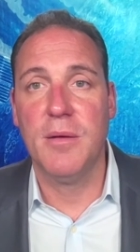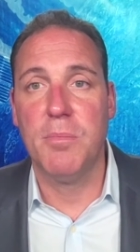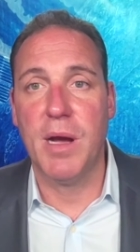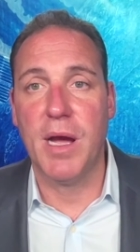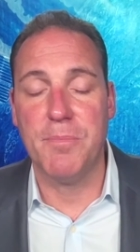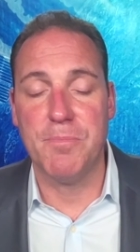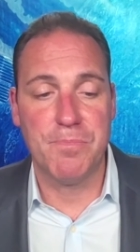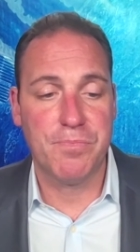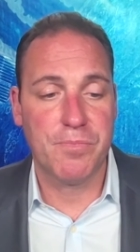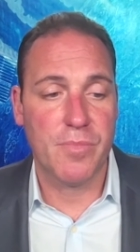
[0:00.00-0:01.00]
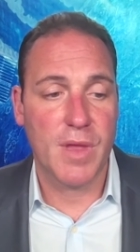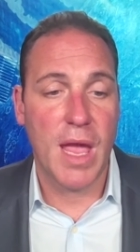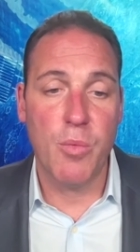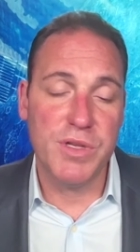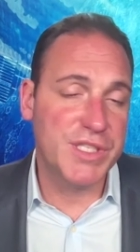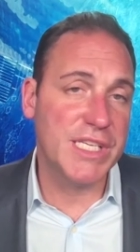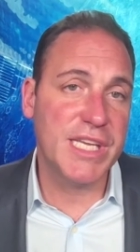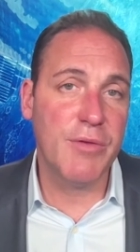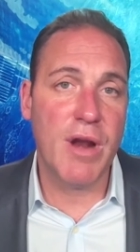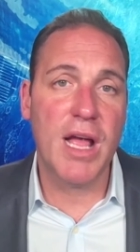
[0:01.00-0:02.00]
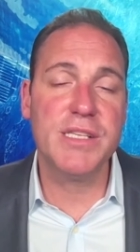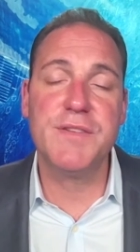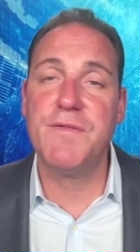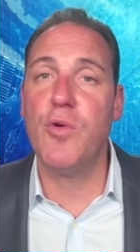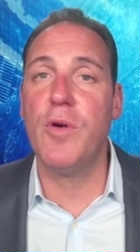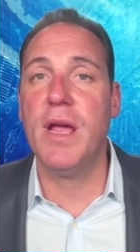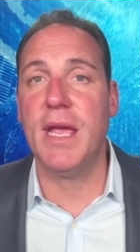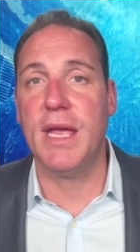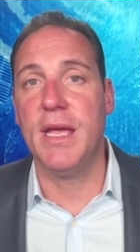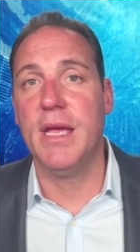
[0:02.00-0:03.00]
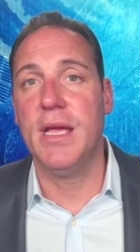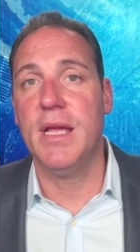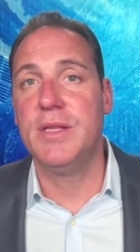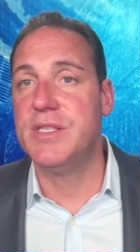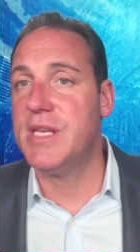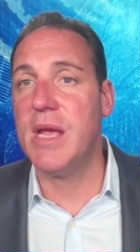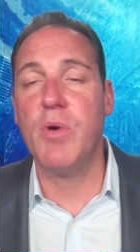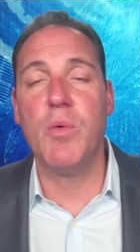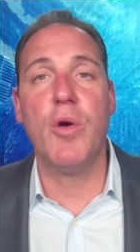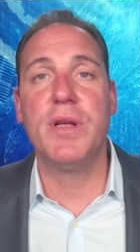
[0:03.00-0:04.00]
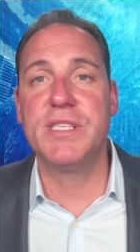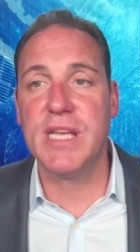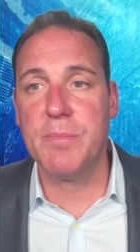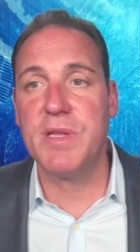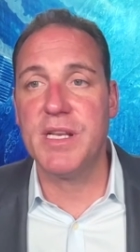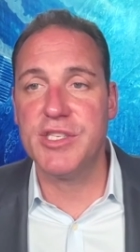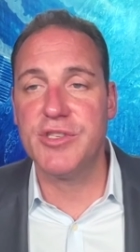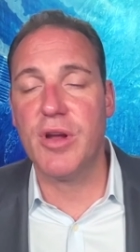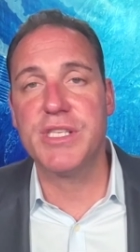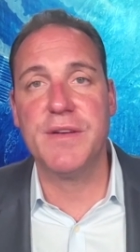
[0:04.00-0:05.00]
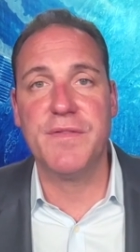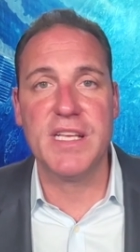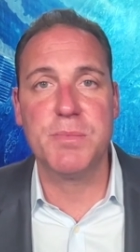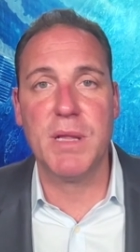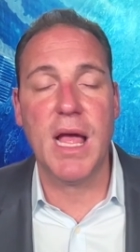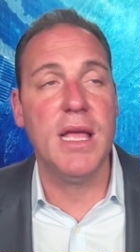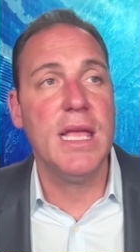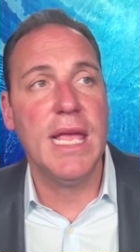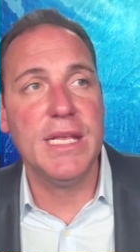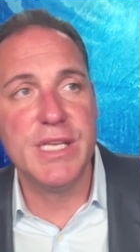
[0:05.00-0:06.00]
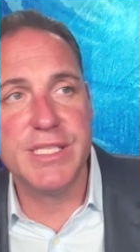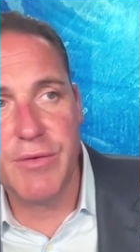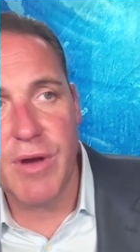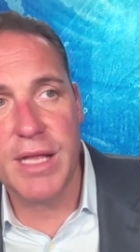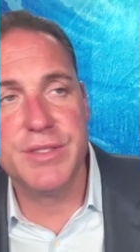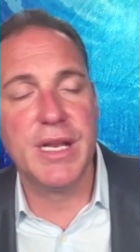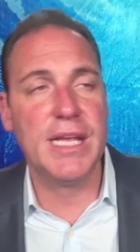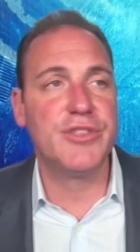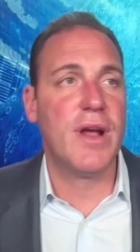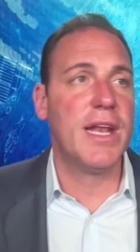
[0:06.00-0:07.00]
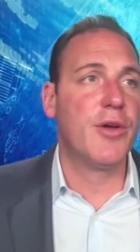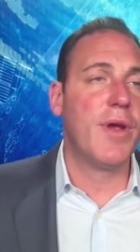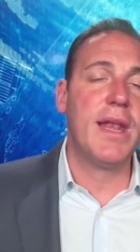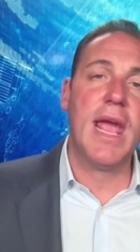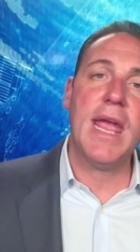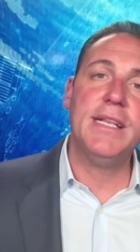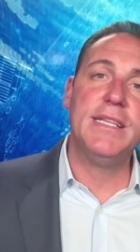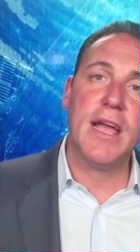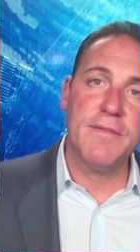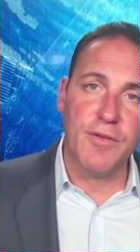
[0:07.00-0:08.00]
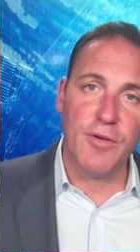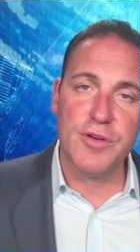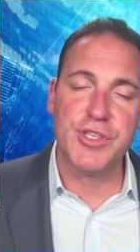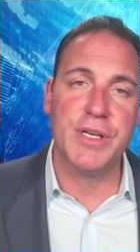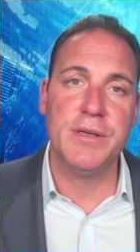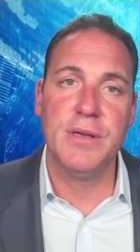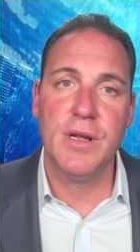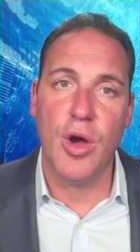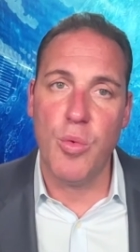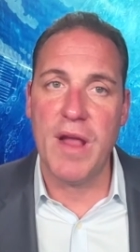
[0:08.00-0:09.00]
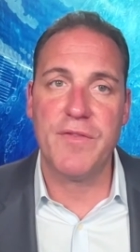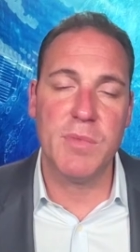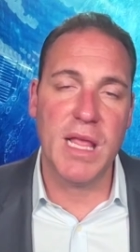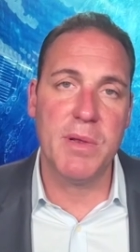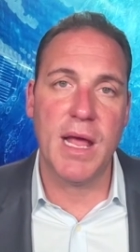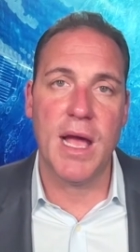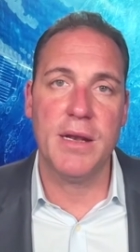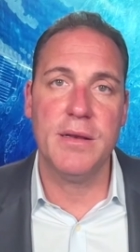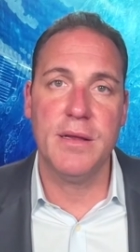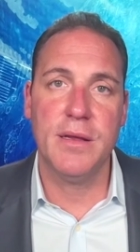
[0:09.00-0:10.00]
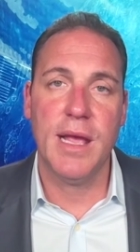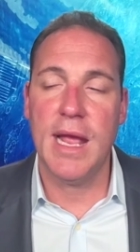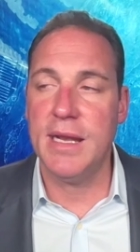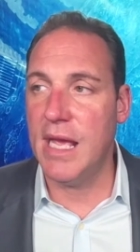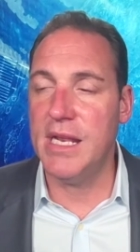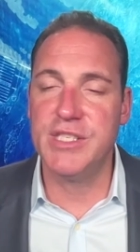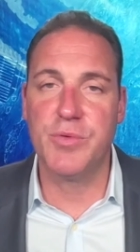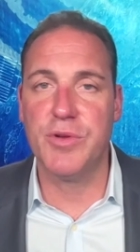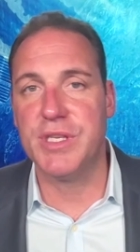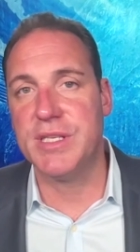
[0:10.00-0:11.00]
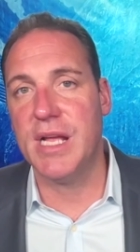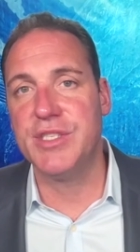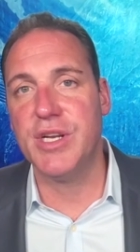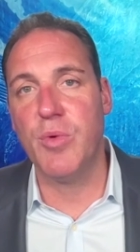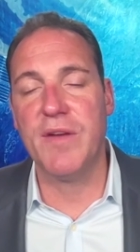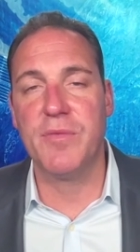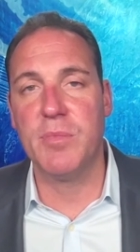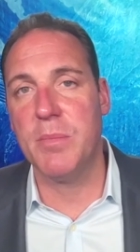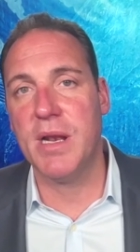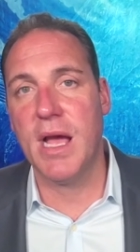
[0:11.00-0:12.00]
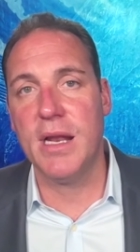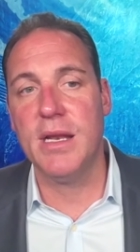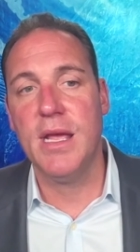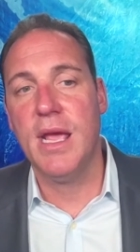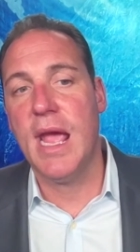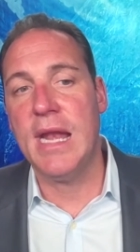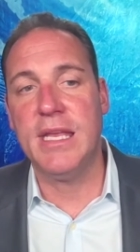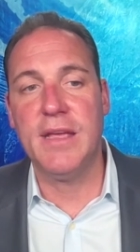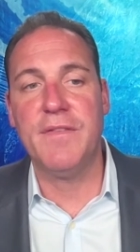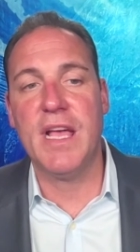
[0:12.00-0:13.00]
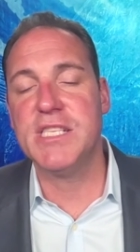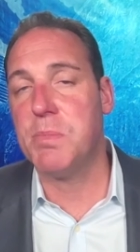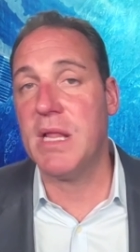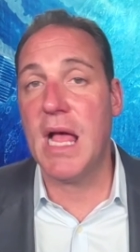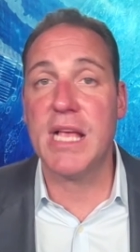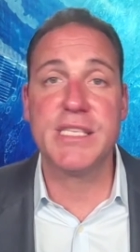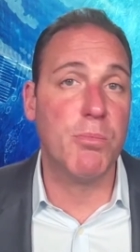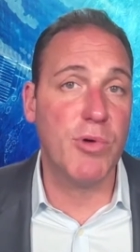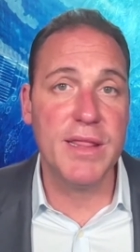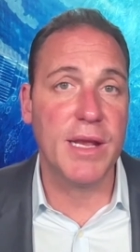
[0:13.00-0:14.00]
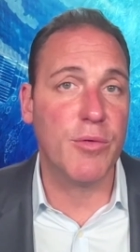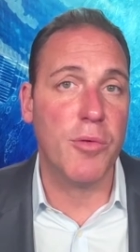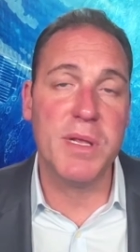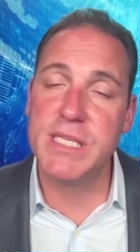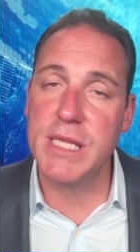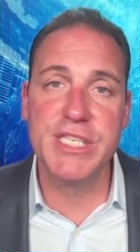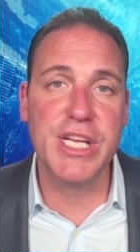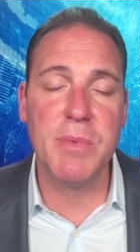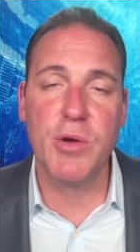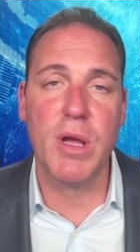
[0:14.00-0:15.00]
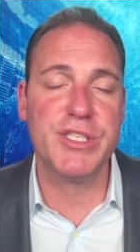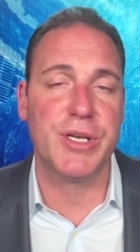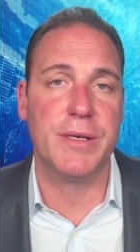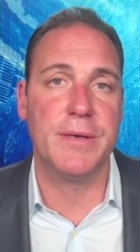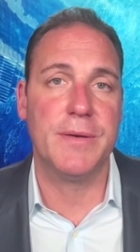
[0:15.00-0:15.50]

and was this Iran's foray to say we won't accept the destruction of Hezbollah? Is this Iran today trying to create a diversion away from Lebanon and get Israel's attention away from Lebanon and give Hezbollah some breathing room? It's a legitimate question.